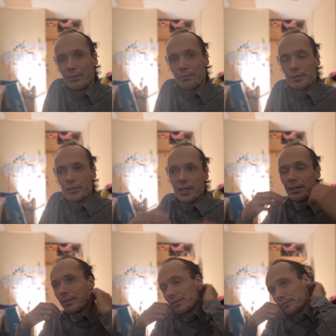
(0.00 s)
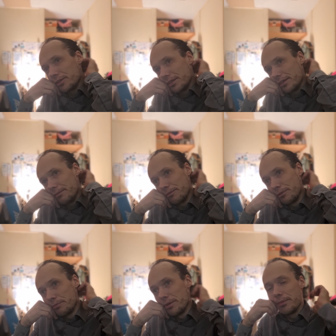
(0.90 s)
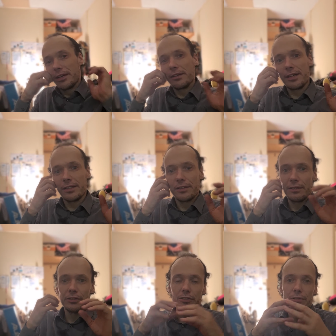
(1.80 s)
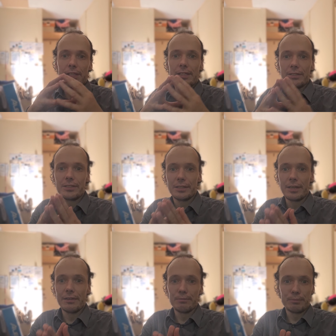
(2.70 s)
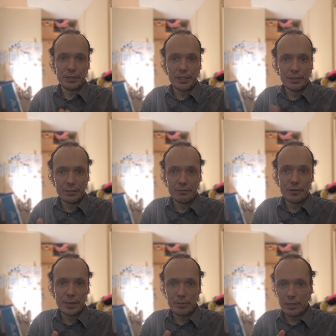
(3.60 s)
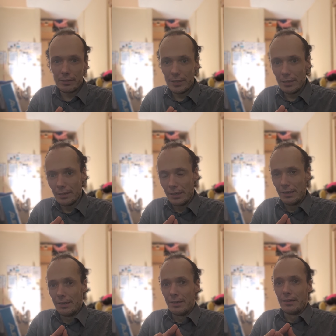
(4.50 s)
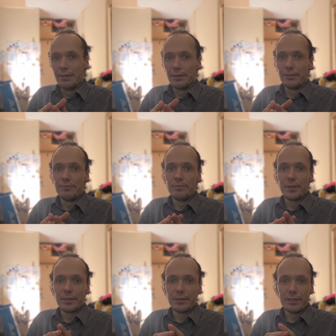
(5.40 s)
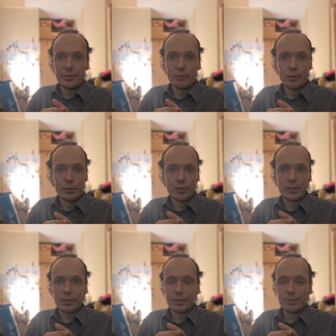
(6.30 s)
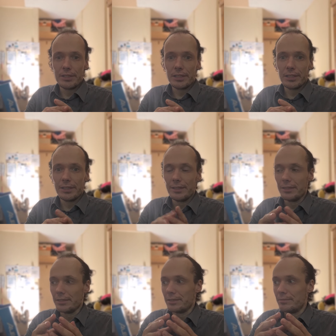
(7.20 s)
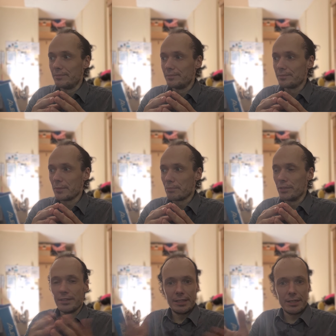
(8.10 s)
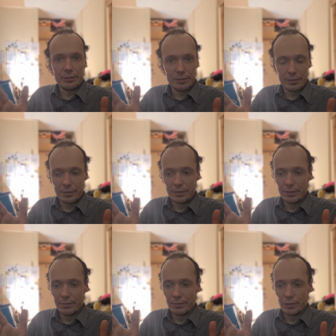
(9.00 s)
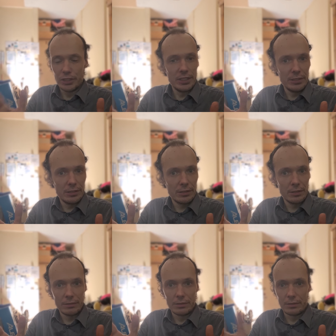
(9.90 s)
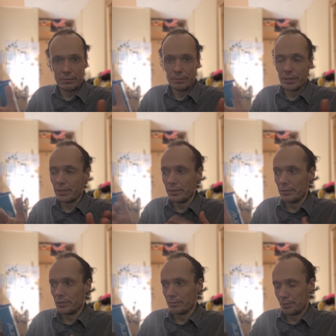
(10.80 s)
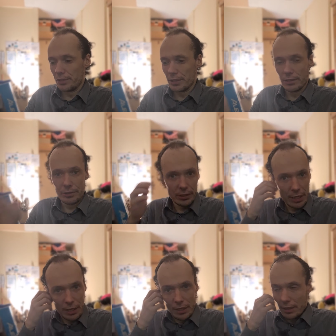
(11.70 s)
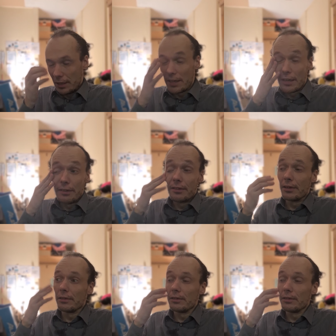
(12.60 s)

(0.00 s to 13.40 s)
project, something that would mimic that. So it has a particular vocabulary. These words are basically printed out on sheets, basically just printouts, and